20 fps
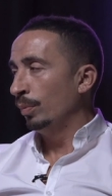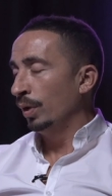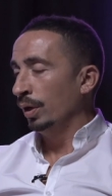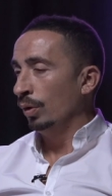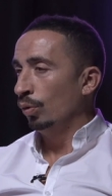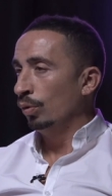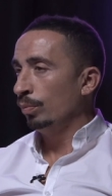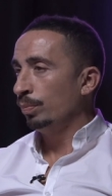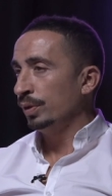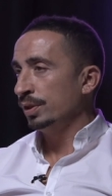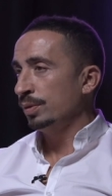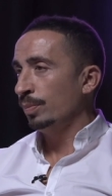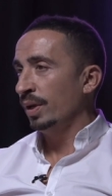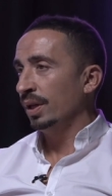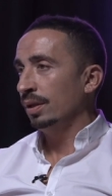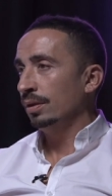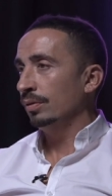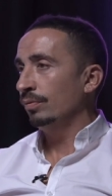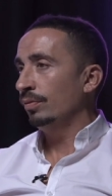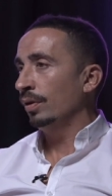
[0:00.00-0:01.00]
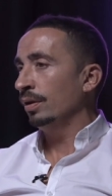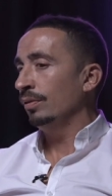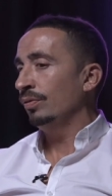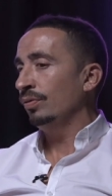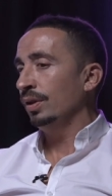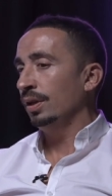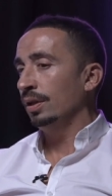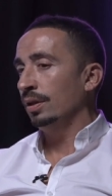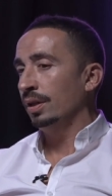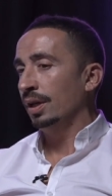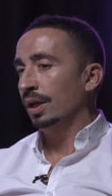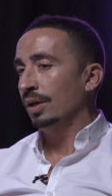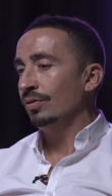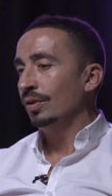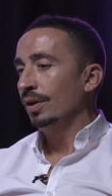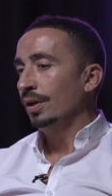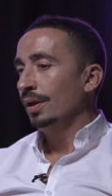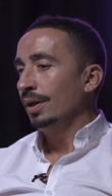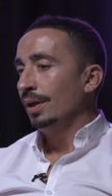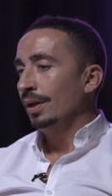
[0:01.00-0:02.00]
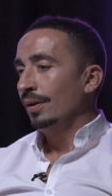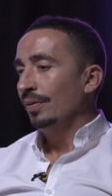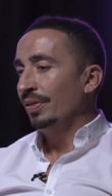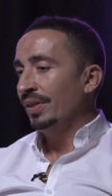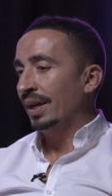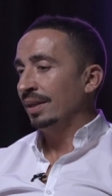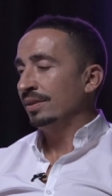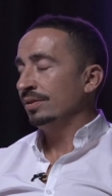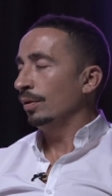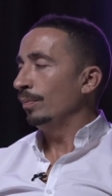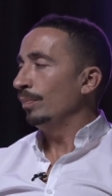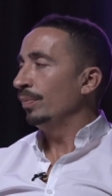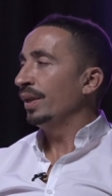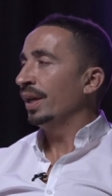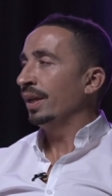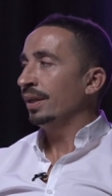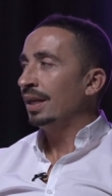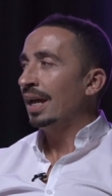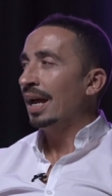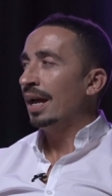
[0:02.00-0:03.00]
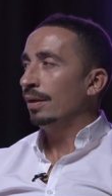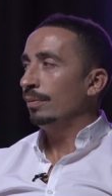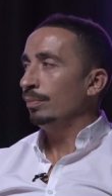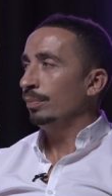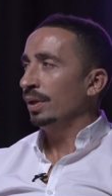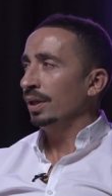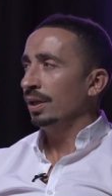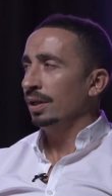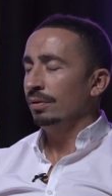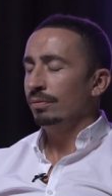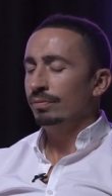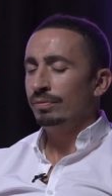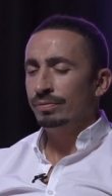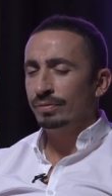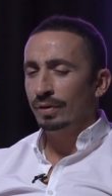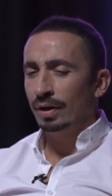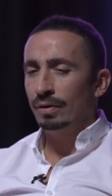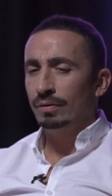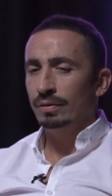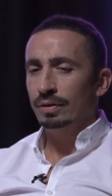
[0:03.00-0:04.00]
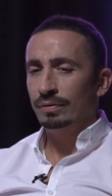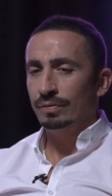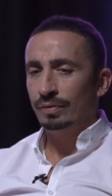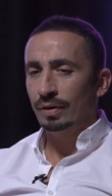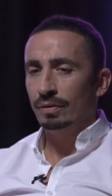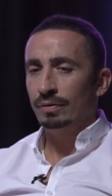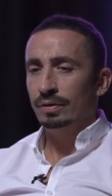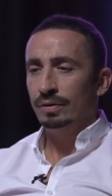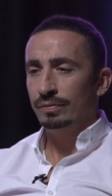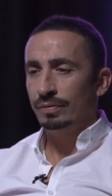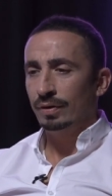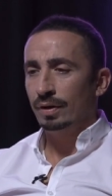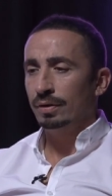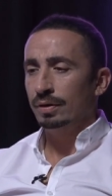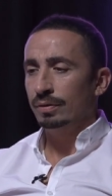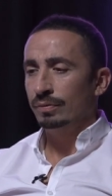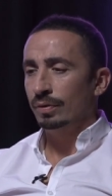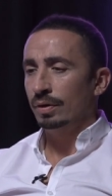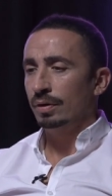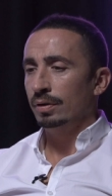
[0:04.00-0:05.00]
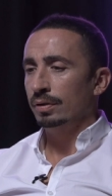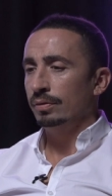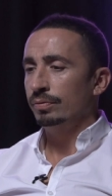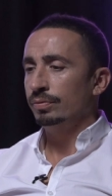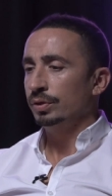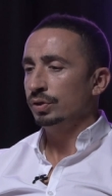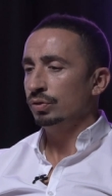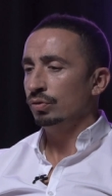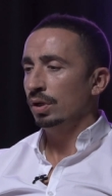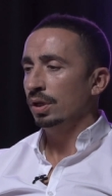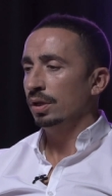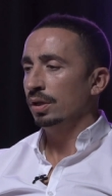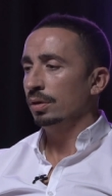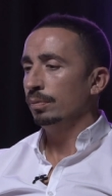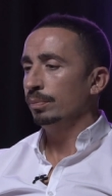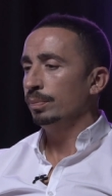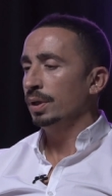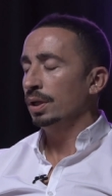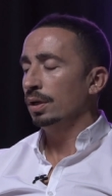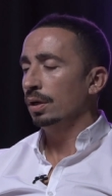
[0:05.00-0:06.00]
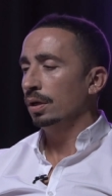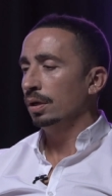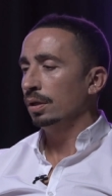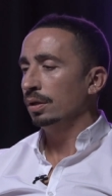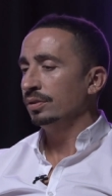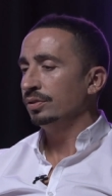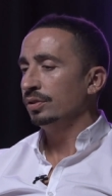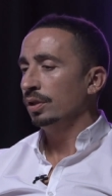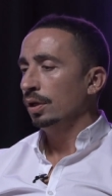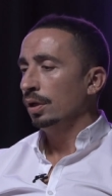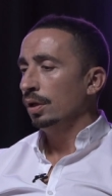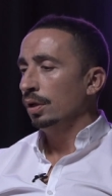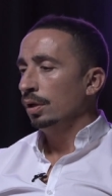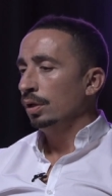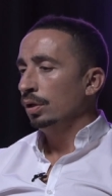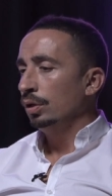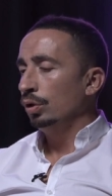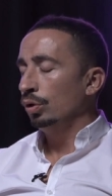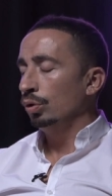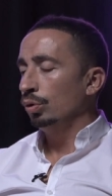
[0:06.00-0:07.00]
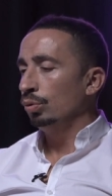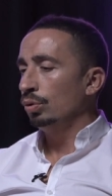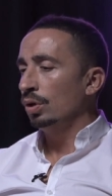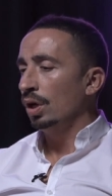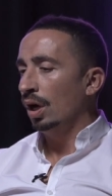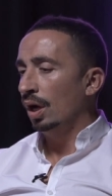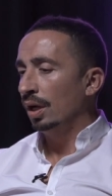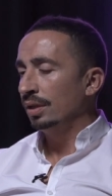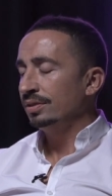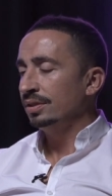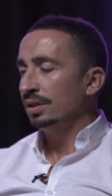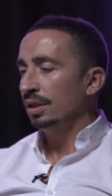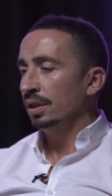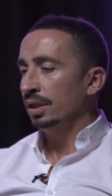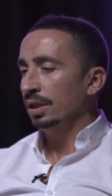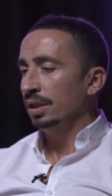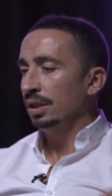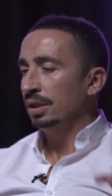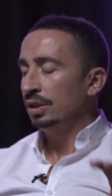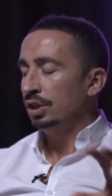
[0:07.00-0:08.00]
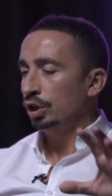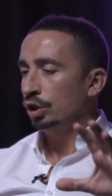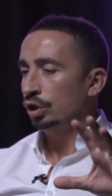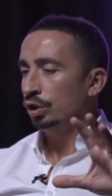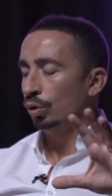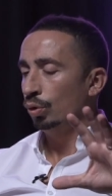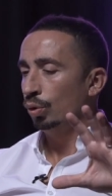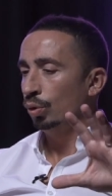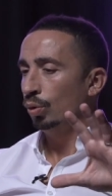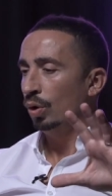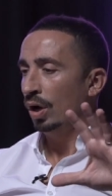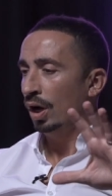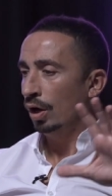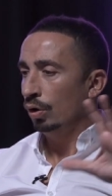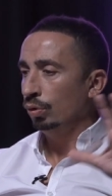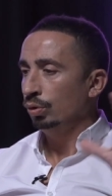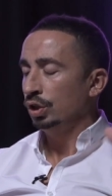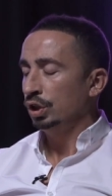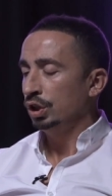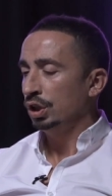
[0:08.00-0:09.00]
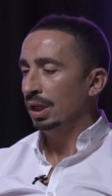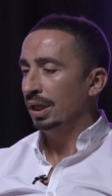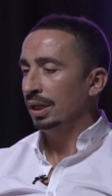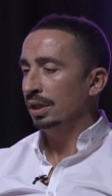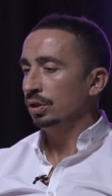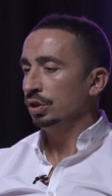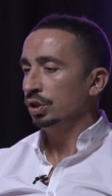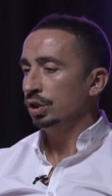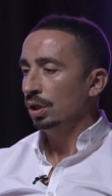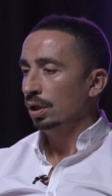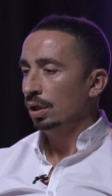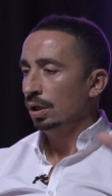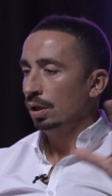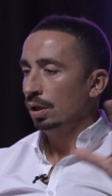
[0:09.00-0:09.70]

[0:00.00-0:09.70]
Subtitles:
my own perspective, I feel that that's something that can be very, very, very, very frustrating, because you constantly show how to change